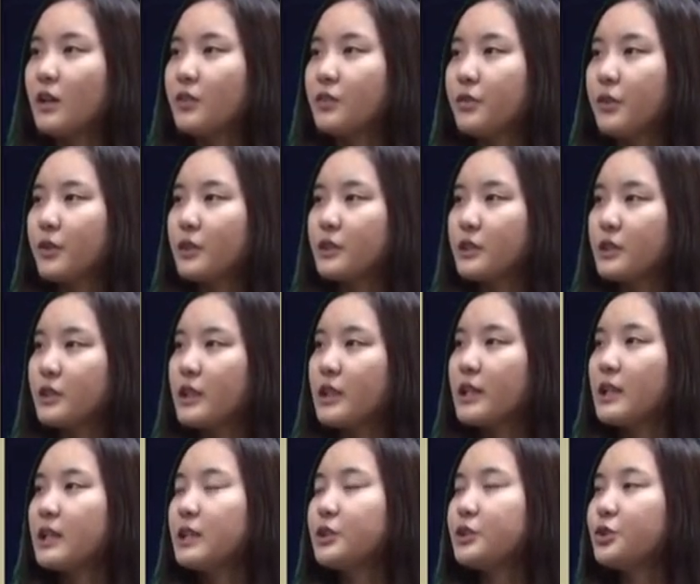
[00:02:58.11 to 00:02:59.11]
First,
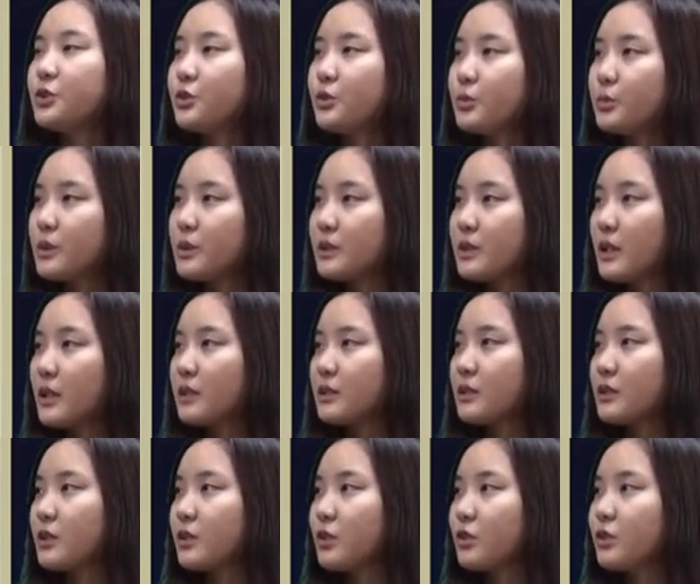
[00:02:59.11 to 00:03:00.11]
each tumor
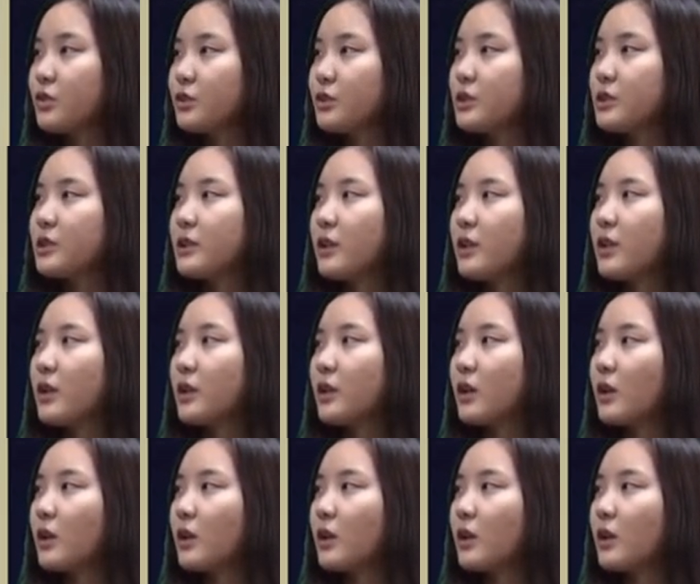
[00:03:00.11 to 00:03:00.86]
cells loosen their